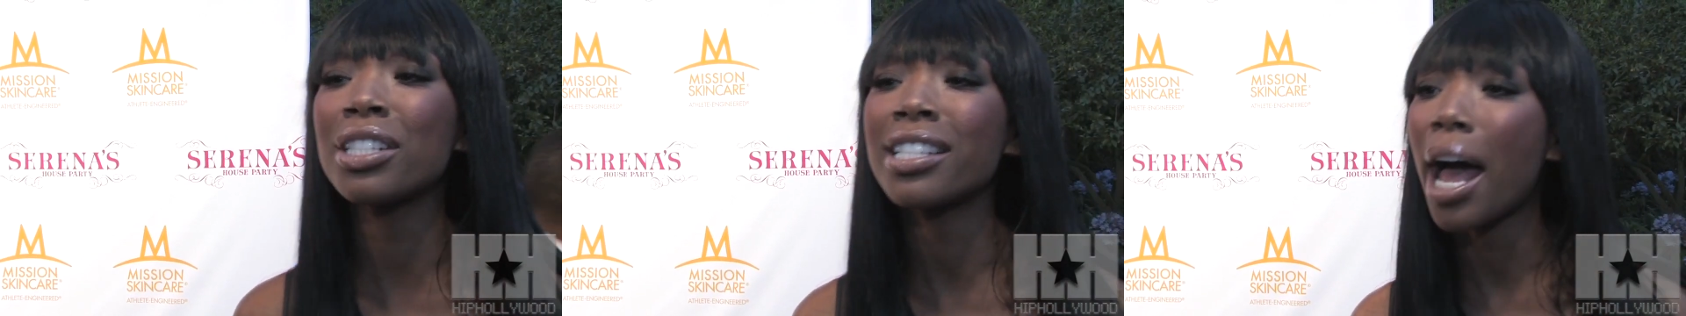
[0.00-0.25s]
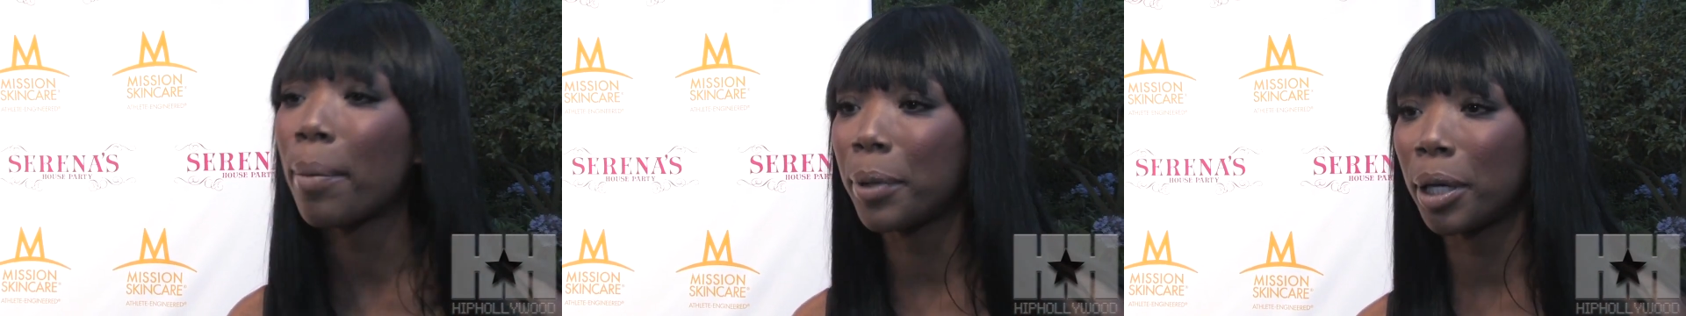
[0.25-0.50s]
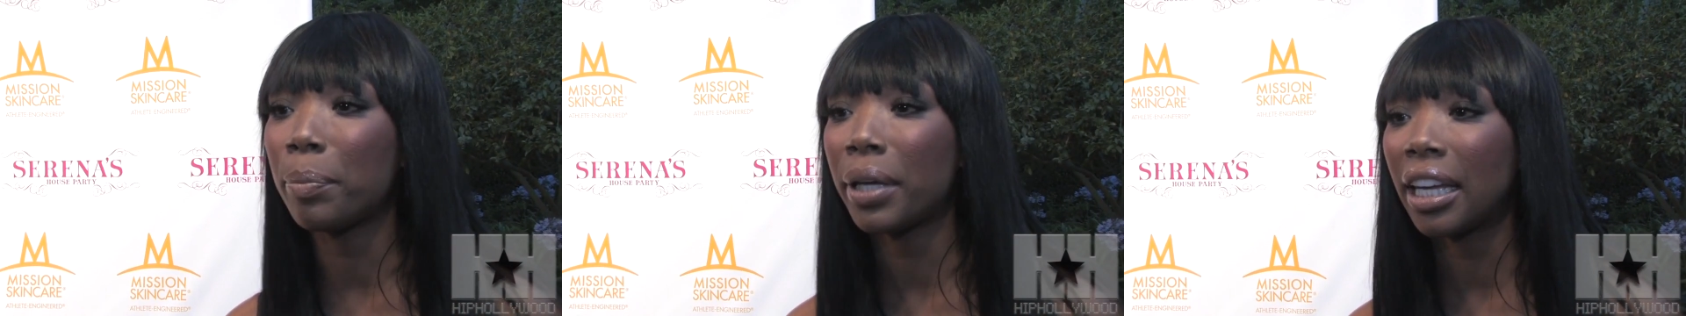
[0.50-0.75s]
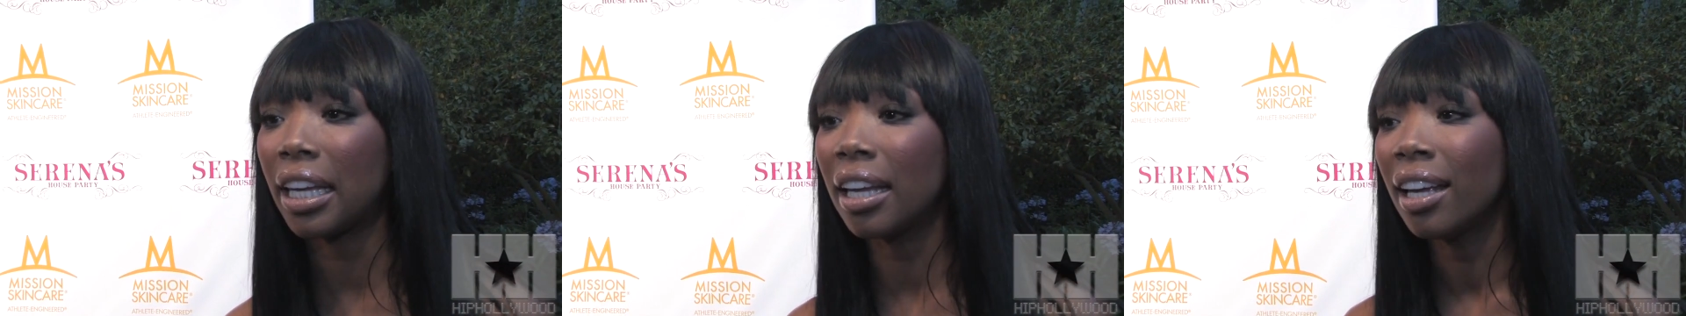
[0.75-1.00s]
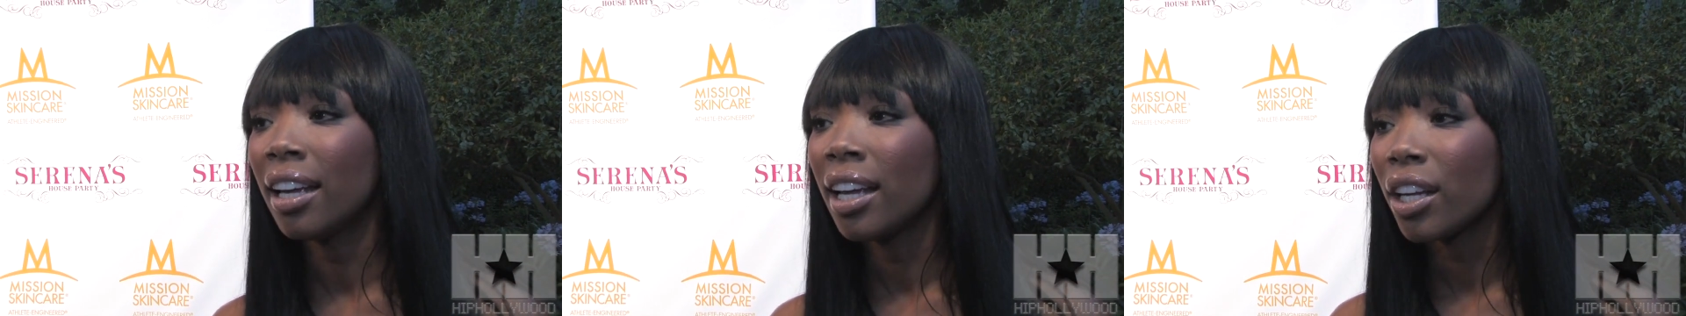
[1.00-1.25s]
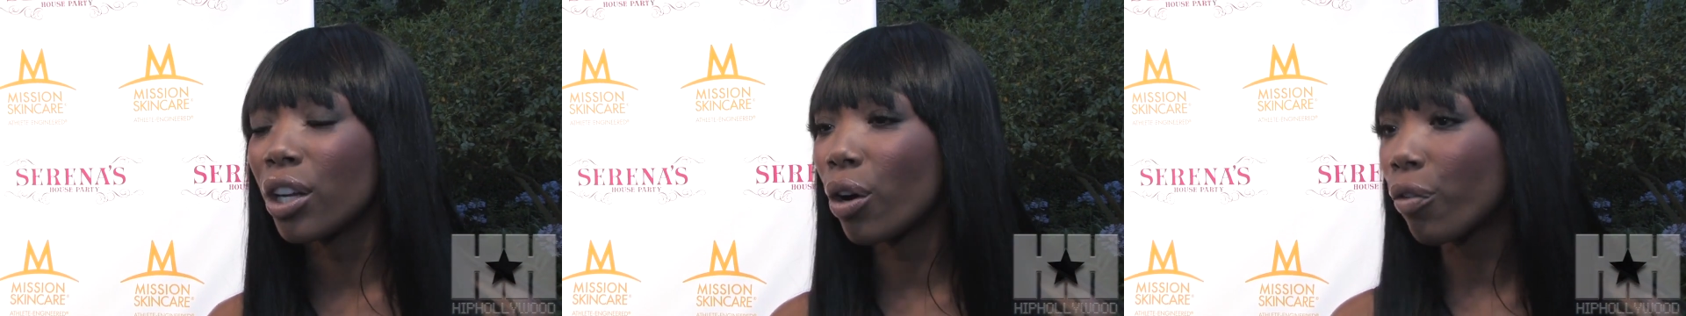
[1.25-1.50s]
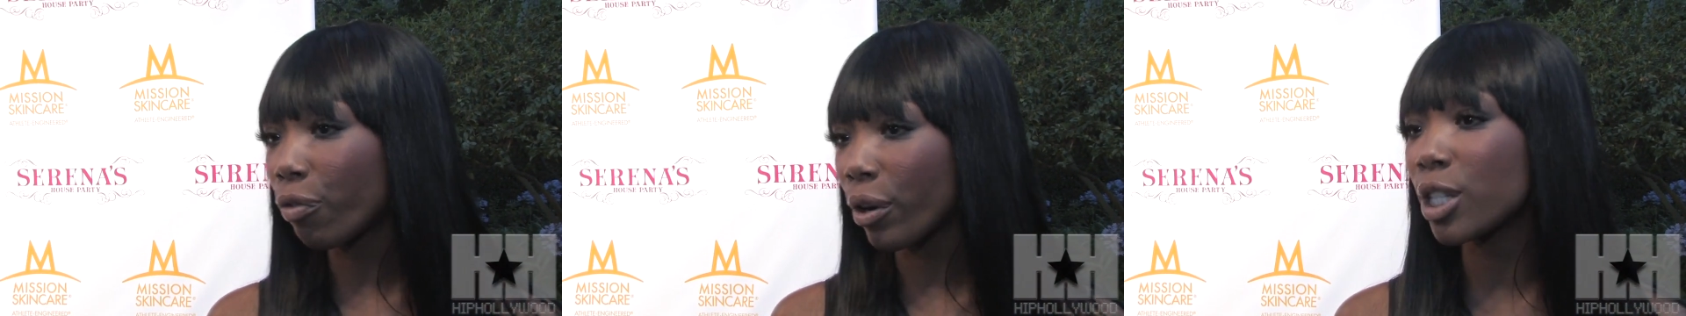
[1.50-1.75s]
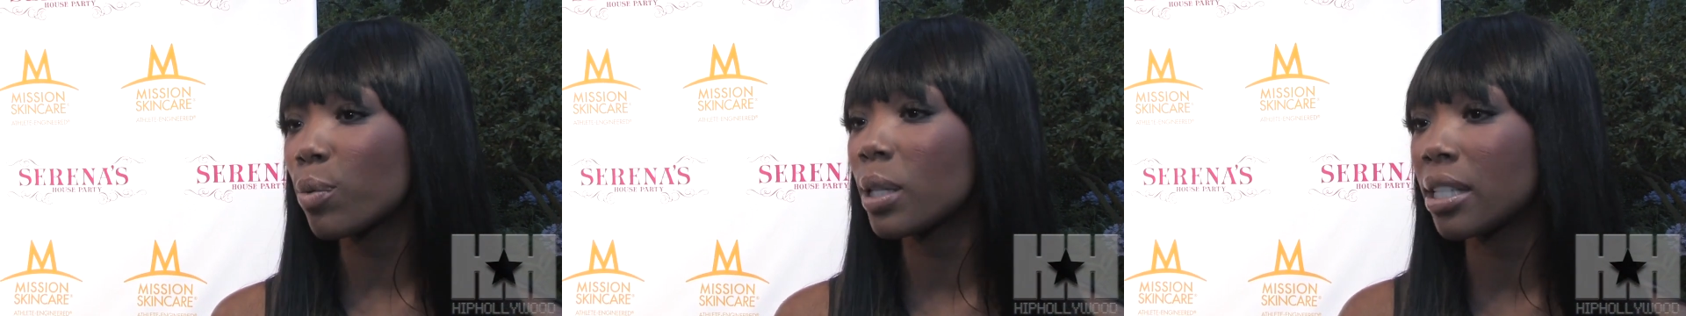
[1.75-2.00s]
just happy to be, you know,
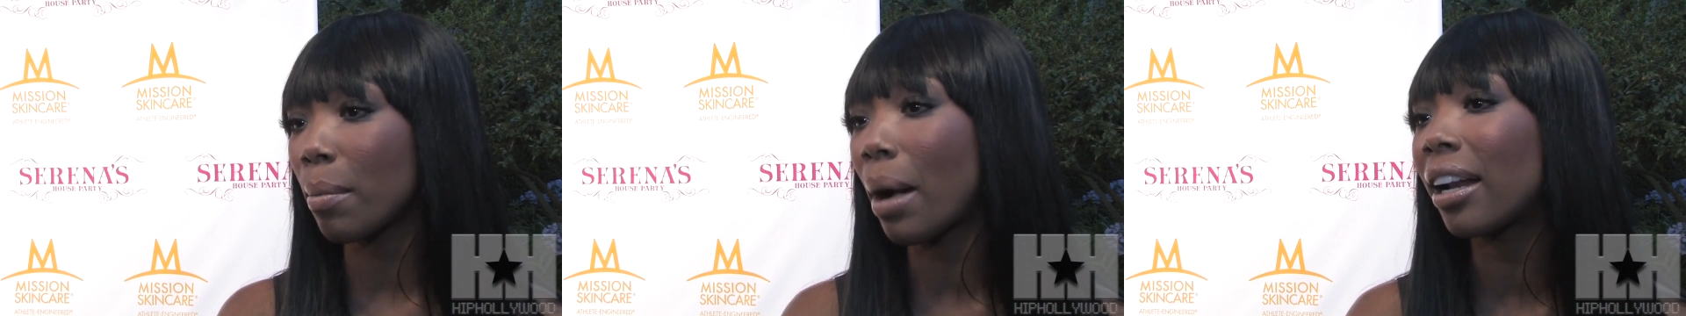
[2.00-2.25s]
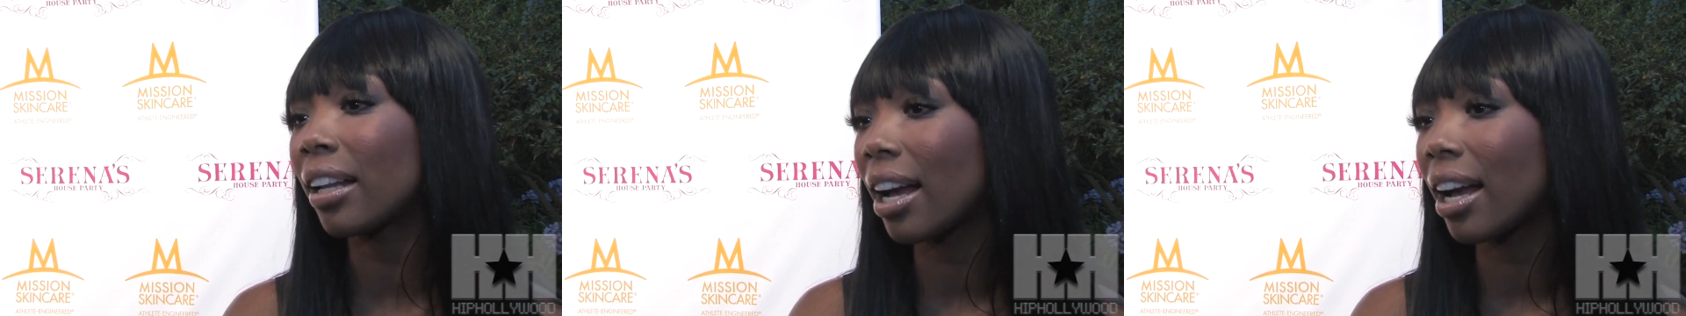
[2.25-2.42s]
friends with somebody